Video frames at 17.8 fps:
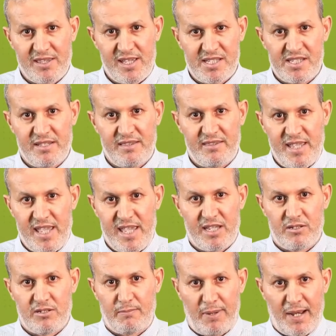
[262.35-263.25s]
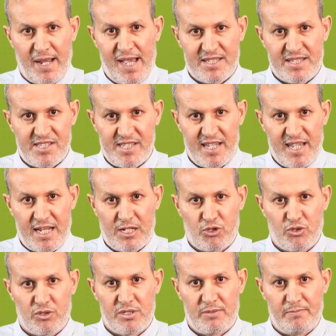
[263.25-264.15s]
does it take a blood cell
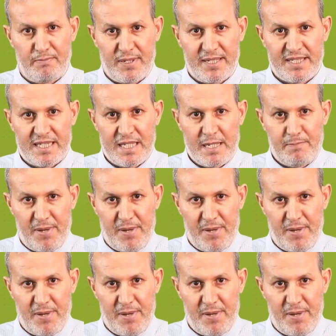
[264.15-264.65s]
to completely